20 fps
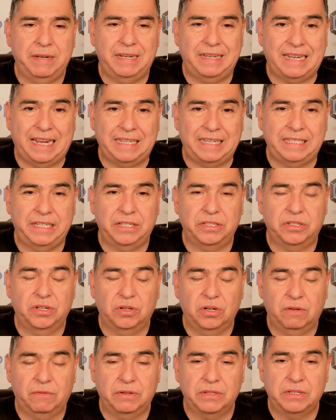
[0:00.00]
19
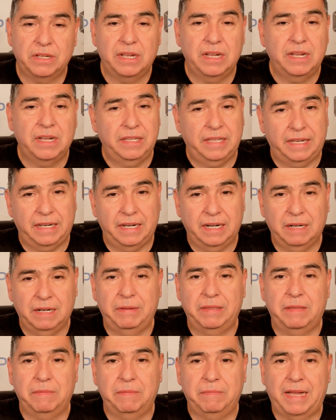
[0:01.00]
turnovers. They did
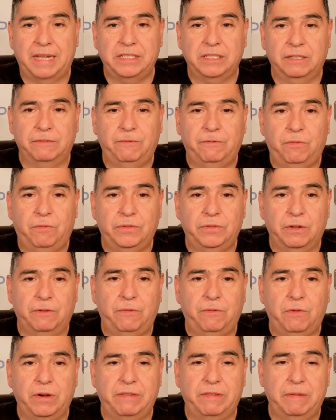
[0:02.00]
limit the Magic to
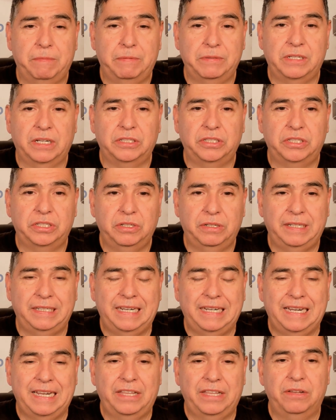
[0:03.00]
43%
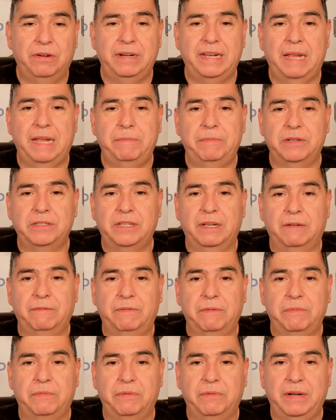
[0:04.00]
shooting, 38%
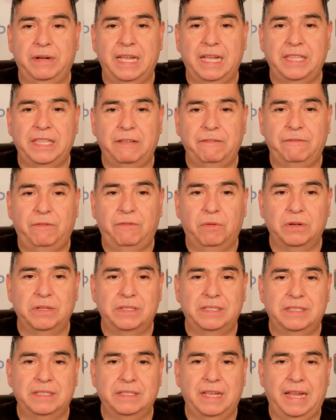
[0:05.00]
from three, and they
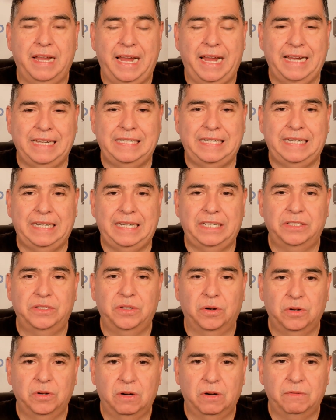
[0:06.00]
forced 18
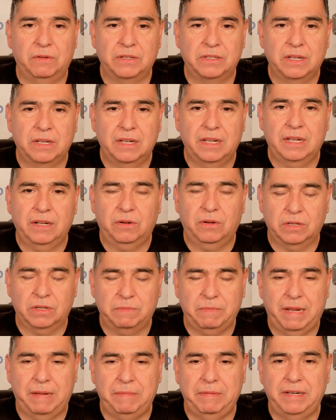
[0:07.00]
turnovers. Of
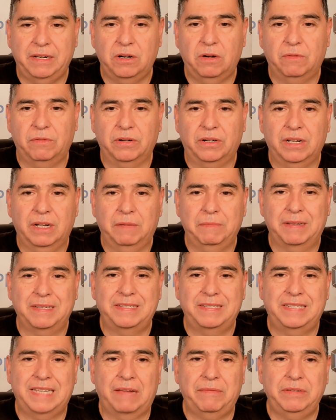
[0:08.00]
course, Miami did overcome a
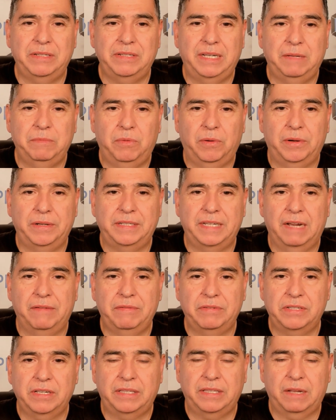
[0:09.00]
17 point
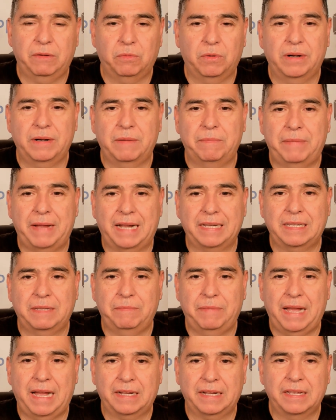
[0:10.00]
deficit. They were on a back to
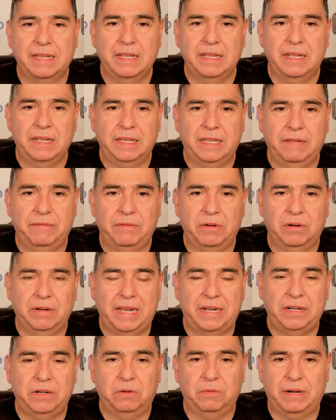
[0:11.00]
back, giving
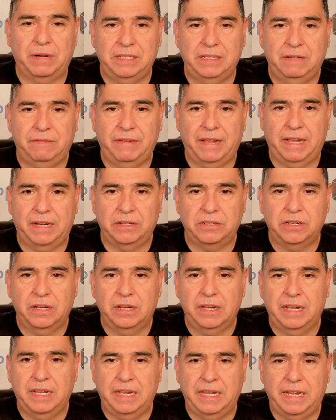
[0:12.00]
Orlando a rest advantage.
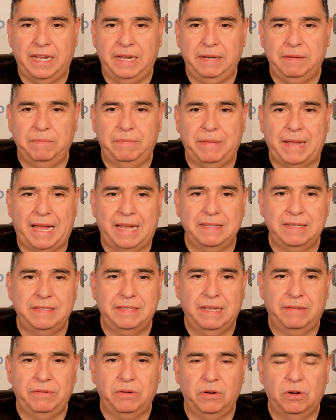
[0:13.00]
Heat past
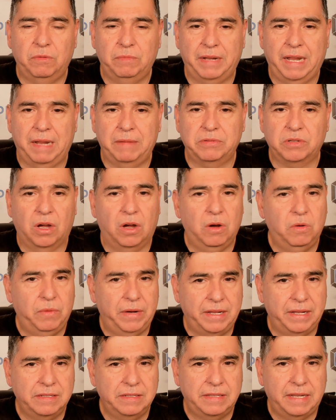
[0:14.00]
seven home games, all
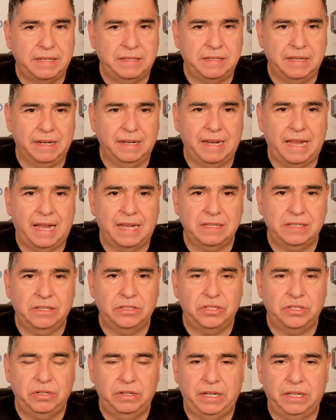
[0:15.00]
wins. They sit last
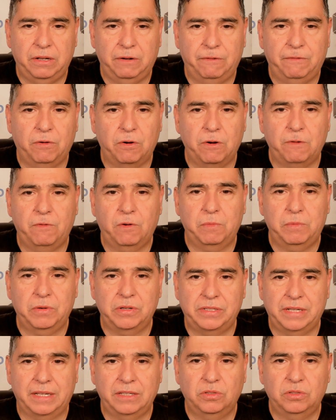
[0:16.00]
in shooting, though,
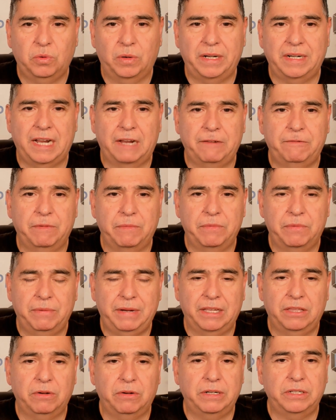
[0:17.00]
44%, 29 from
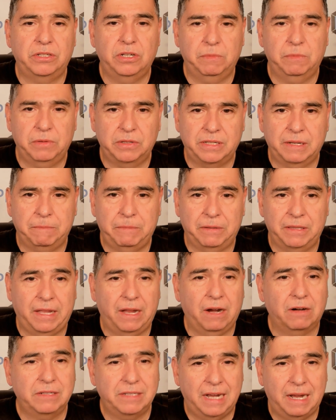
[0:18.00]
three at 32%, but they
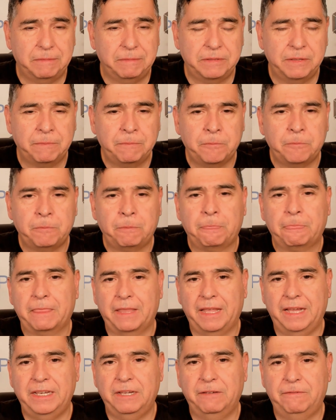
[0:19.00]
are tops
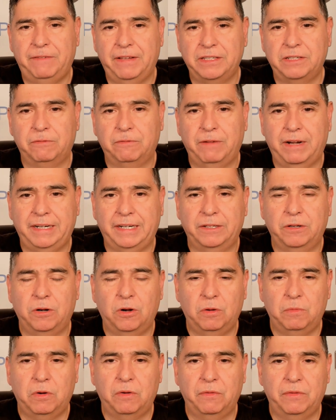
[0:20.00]
in defensive rating at
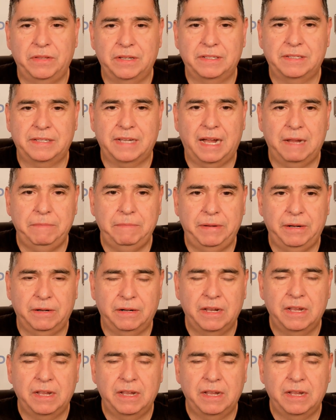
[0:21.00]
home over this time period.